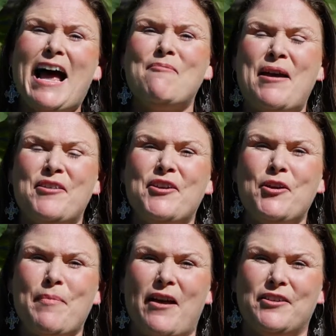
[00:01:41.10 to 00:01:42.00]
I'm Heather
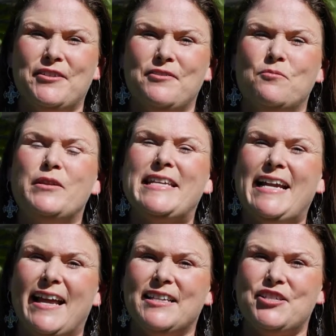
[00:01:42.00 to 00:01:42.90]
Kirk Ballard with the
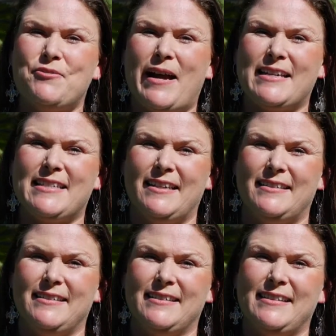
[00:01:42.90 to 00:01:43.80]
LSU Ag
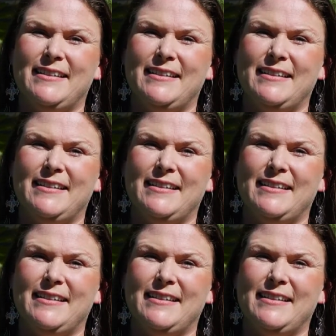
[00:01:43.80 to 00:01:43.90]
Center.